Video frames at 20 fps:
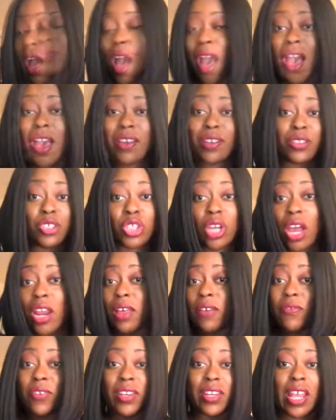I
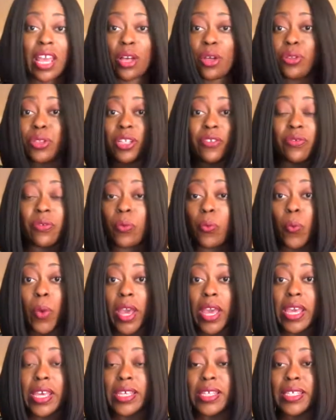try to finagle different
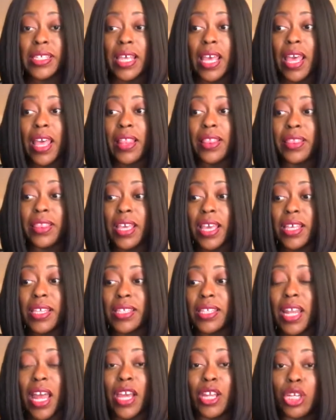ways and
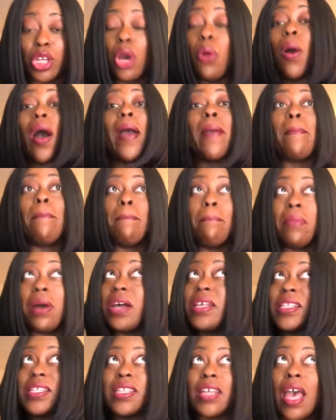things that I know I
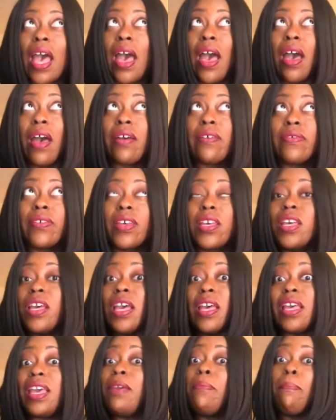must have.
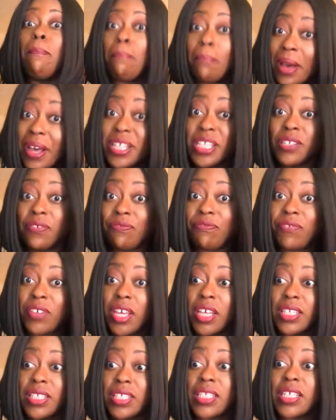It must
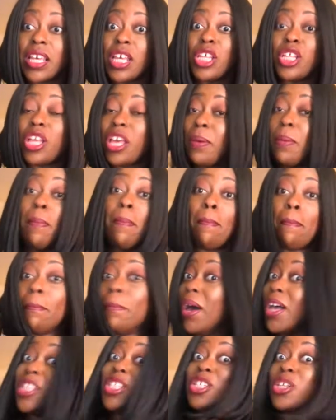fit. It
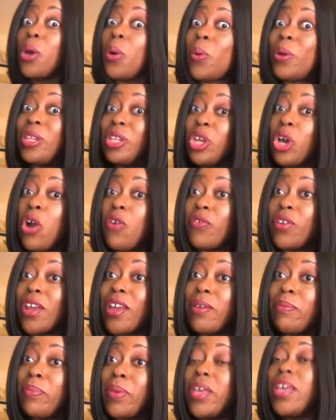must go in the
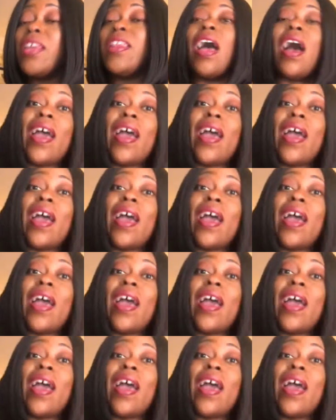overhead bin.